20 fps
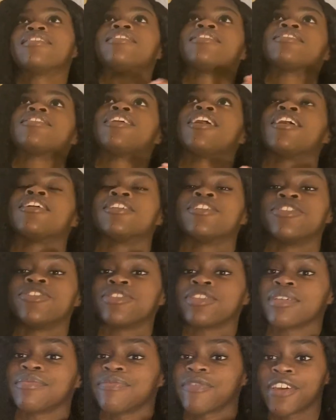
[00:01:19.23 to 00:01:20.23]
God knows
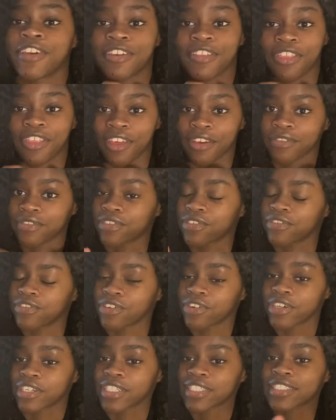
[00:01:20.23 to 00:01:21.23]
I'm very thankful
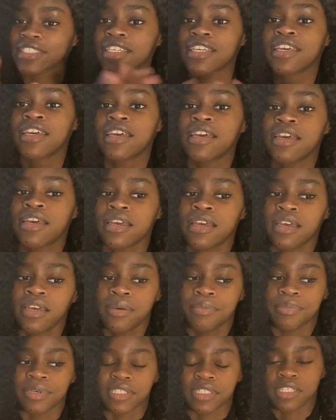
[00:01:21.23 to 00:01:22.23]
for it,
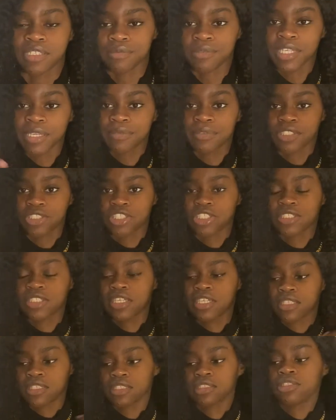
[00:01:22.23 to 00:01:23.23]
but sometimes it just
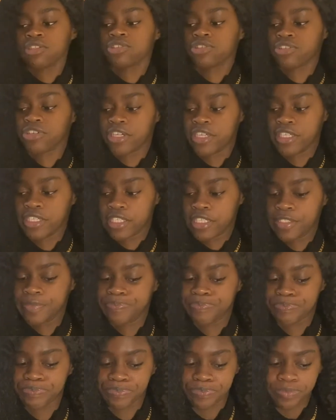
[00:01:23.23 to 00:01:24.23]
gets a little crazy.
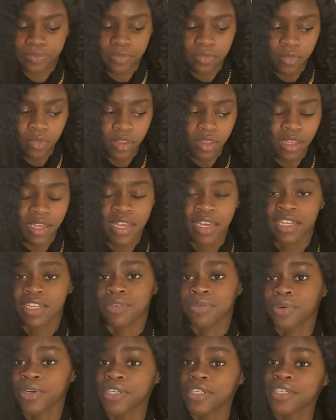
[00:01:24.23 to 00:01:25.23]
And in
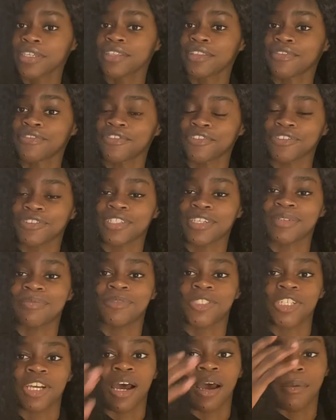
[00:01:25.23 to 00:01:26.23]
working the full-time
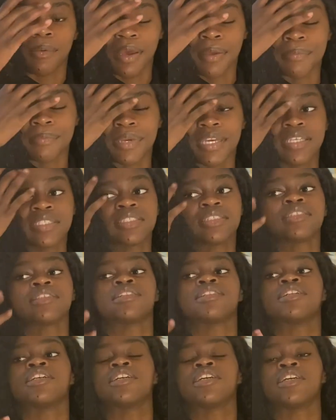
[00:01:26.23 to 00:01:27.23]
job, I'm
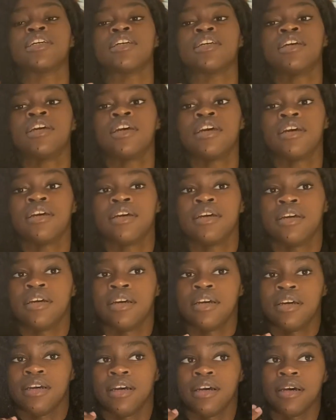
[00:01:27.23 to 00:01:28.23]
basically
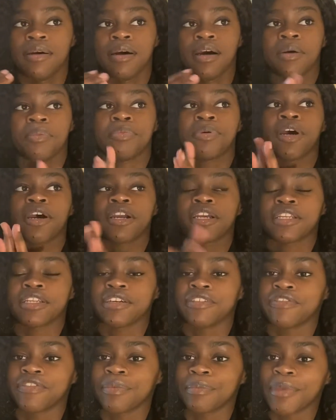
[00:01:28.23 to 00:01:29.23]
a part
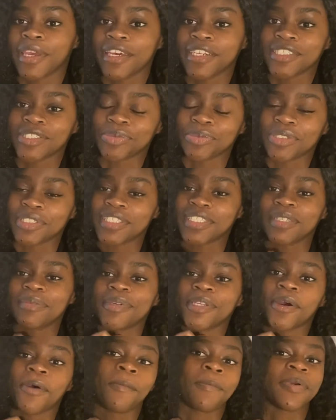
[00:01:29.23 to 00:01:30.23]
of the management team in
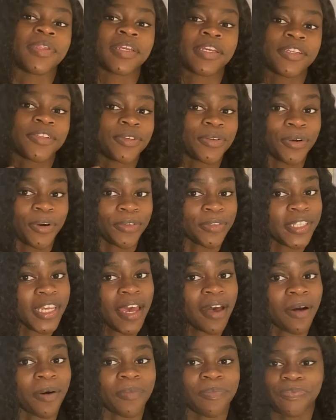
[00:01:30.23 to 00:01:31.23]
opening a new
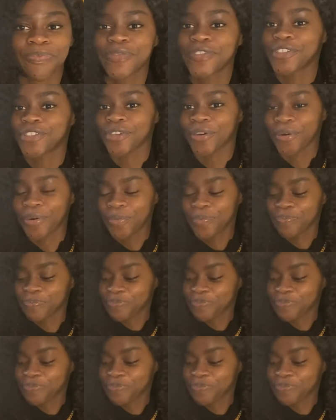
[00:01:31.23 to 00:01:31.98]
hotel. So